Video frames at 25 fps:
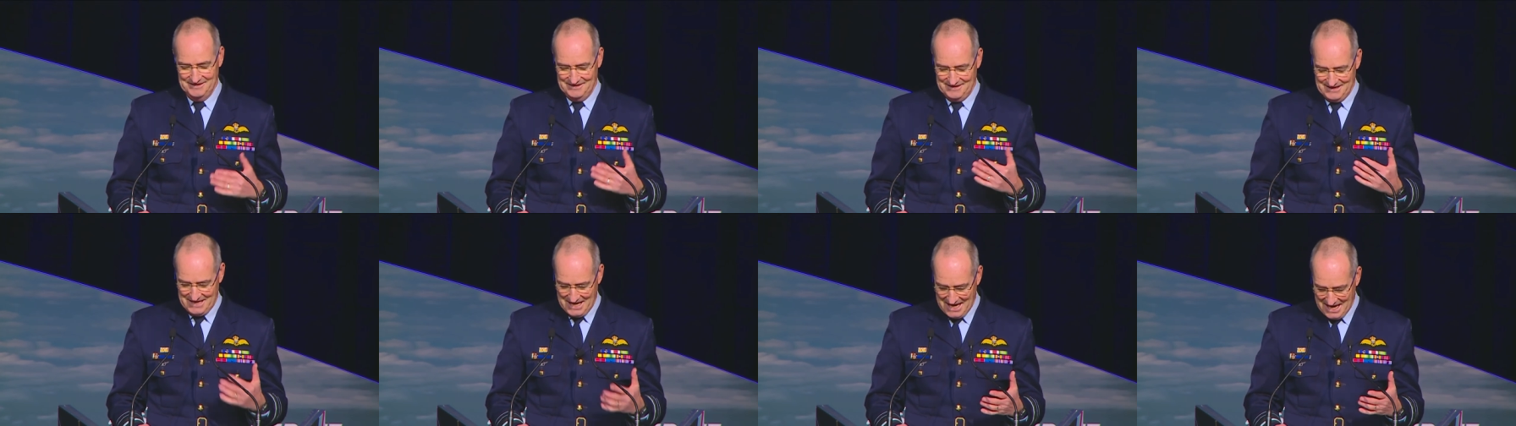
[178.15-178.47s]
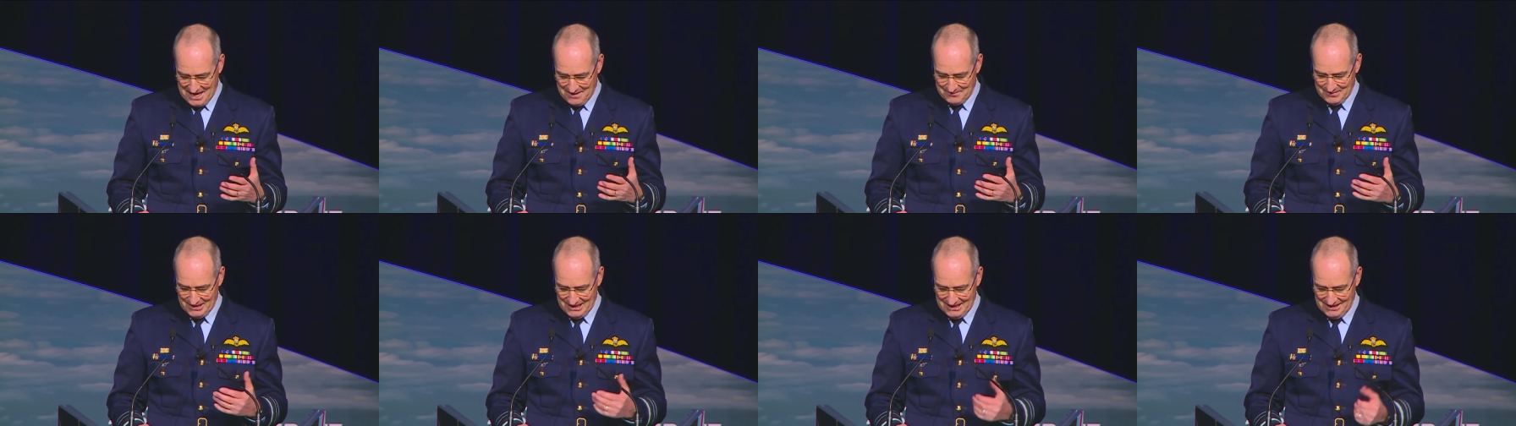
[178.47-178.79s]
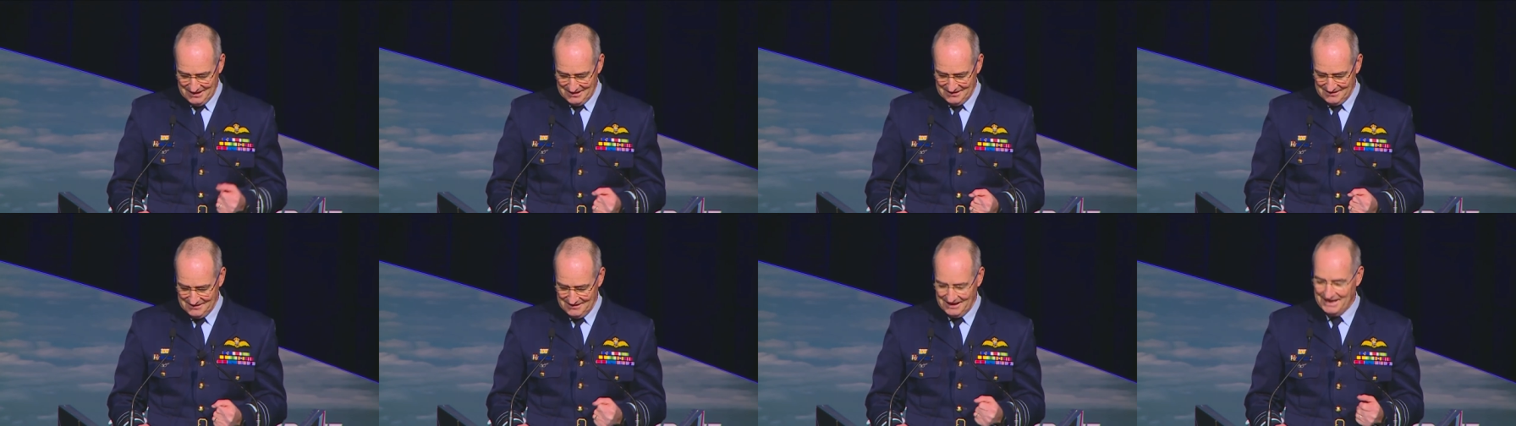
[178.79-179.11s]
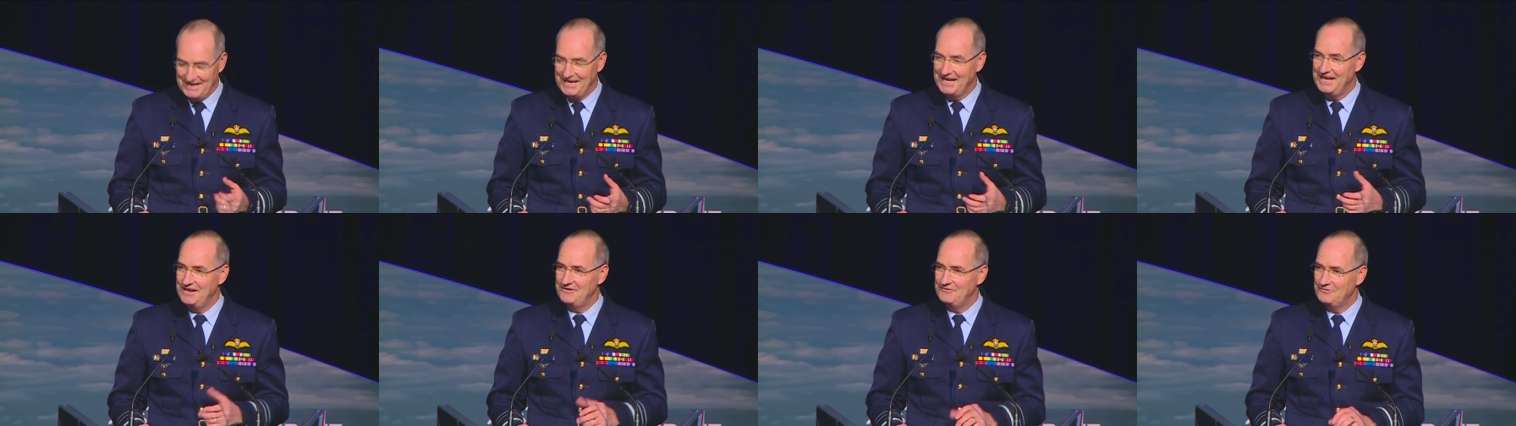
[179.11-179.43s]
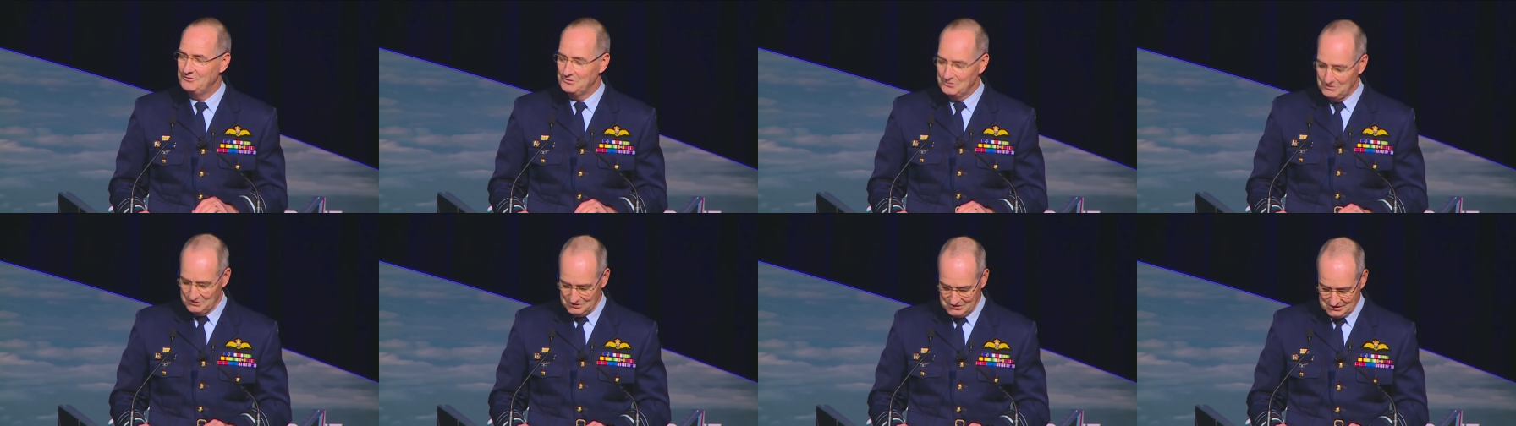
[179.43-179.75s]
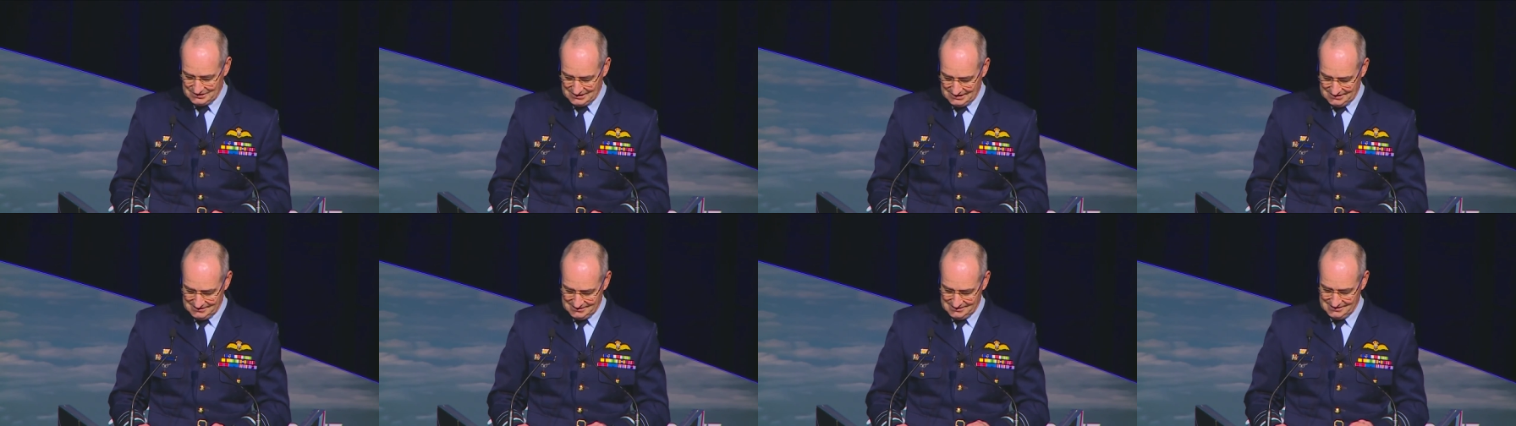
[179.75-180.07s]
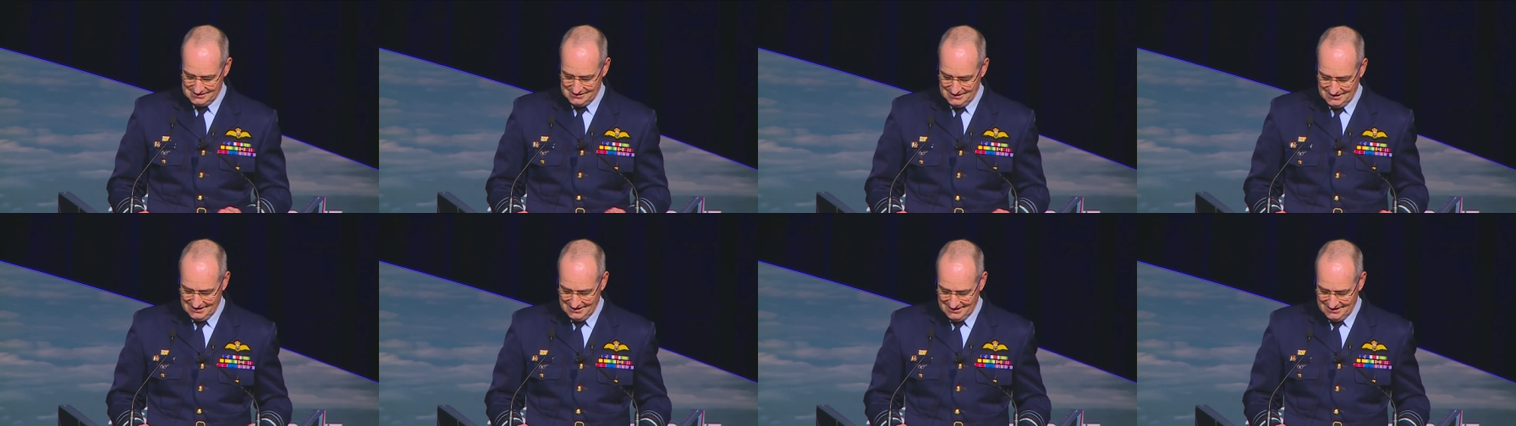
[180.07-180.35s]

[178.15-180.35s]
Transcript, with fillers: Army, and Air Force as